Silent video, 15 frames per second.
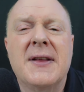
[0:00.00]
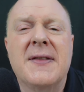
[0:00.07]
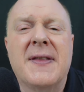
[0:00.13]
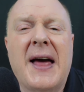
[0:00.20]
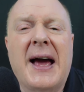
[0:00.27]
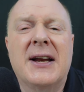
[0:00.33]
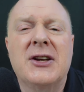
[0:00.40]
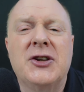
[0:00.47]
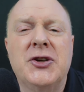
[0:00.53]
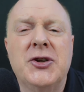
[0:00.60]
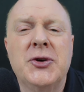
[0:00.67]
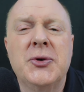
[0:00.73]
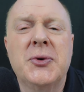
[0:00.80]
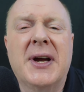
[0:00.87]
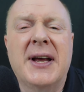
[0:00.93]
that
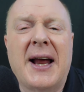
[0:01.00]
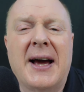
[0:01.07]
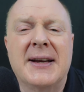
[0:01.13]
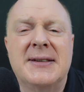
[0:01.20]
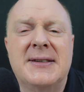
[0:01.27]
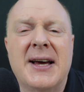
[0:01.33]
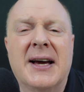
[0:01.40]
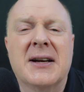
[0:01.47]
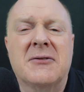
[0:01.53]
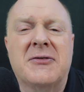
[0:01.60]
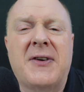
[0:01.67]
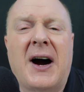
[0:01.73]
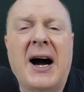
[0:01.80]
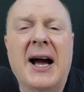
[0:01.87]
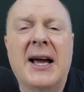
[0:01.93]
you can
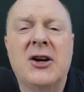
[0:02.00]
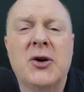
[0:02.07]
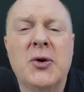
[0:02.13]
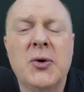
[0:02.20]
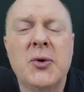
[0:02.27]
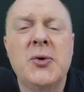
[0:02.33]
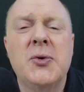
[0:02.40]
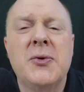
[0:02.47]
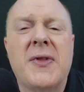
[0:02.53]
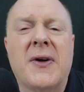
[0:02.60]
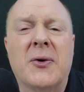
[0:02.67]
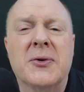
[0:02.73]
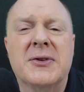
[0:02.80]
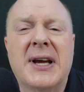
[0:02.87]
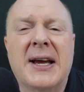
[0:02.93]
identify who
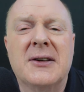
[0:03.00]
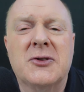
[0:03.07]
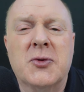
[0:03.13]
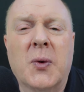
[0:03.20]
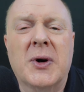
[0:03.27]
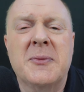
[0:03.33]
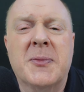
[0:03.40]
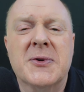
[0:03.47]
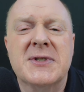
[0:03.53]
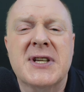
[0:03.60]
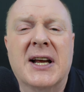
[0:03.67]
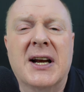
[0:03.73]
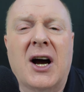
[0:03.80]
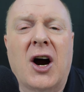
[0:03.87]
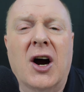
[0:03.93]
those twenty
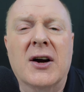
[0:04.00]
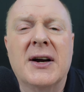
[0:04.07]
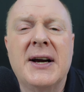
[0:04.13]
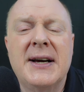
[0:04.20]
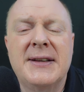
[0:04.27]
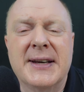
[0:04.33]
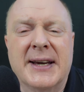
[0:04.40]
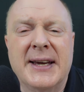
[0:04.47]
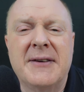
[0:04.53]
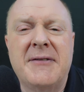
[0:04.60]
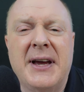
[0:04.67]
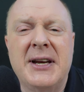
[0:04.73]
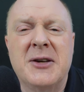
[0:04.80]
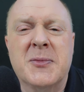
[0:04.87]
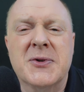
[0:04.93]
percent are that give
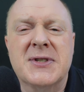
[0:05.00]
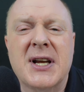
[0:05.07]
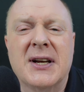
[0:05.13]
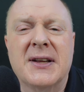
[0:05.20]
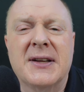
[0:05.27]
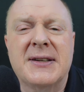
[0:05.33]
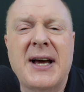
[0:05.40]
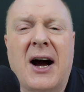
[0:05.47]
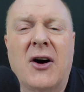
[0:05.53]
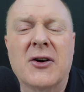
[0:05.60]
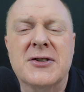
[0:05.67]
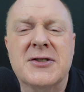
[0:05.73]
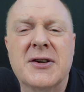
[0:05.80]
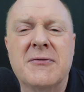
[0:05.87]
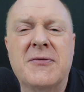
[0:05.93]
eighty percent of the
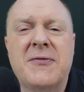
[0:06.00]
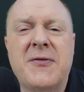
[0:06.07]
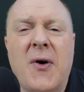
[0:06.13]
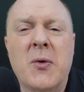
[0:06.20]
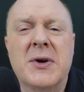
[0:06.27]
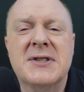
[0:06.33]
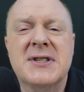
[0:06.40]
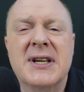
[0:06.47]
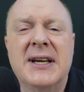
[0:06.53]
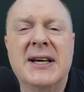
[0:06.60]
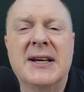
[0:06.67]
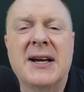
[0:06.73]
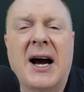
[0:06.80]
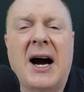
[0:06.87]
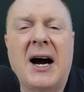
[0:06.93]
dollars and focus
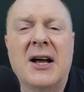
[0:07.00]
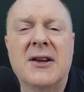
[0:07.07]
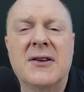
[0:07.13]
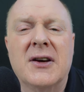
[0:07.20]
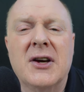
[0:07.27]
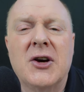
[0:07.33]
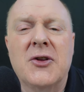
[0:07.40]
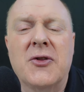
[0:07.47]
in on